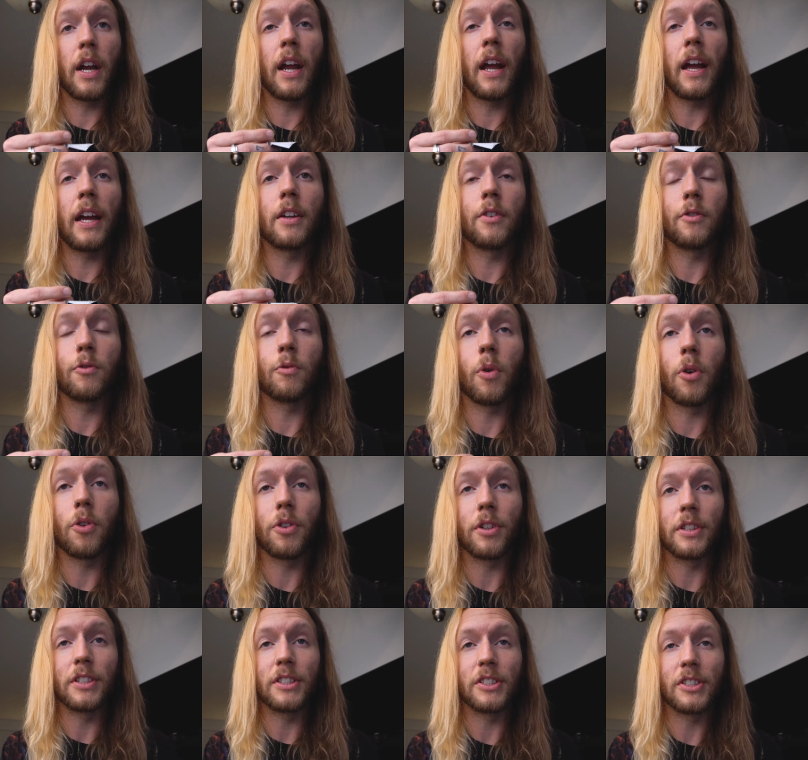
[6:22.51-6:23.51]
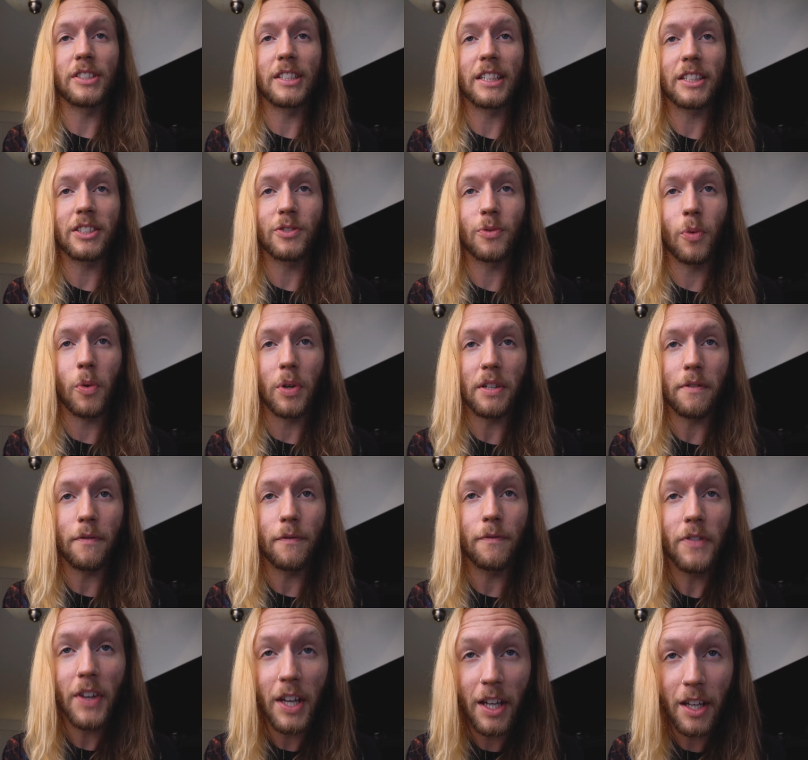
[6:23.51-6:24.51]
hand rolling this 620
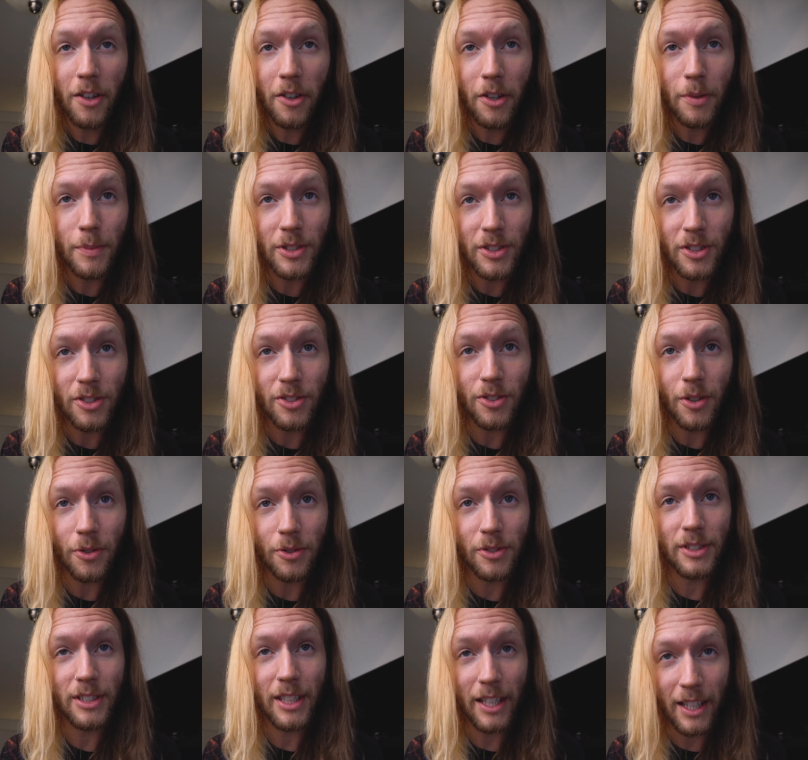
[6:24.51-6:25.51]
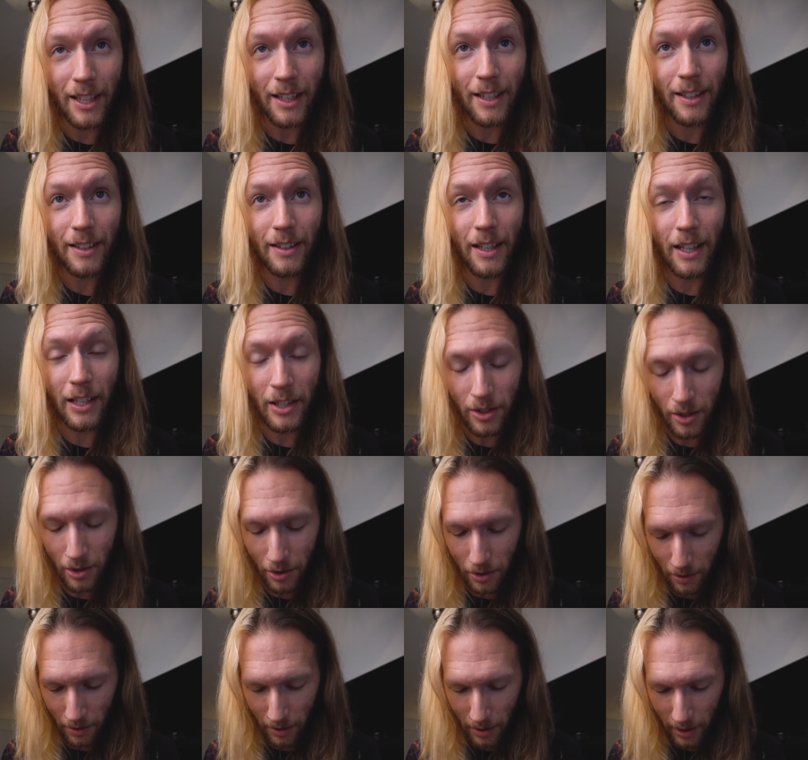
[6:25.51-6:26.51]
film. This is so sick, thank
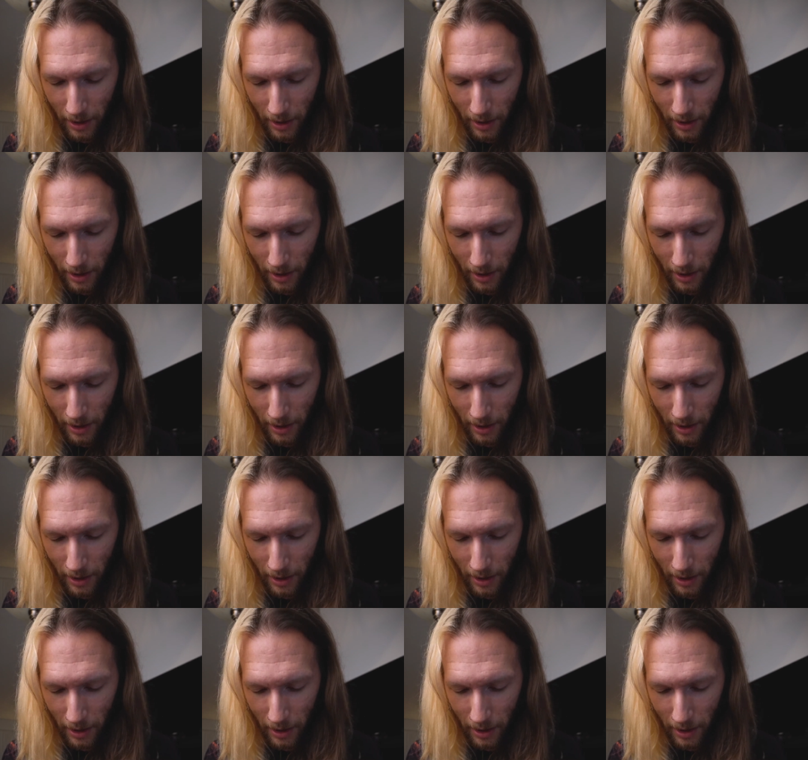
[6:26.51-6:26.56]
you.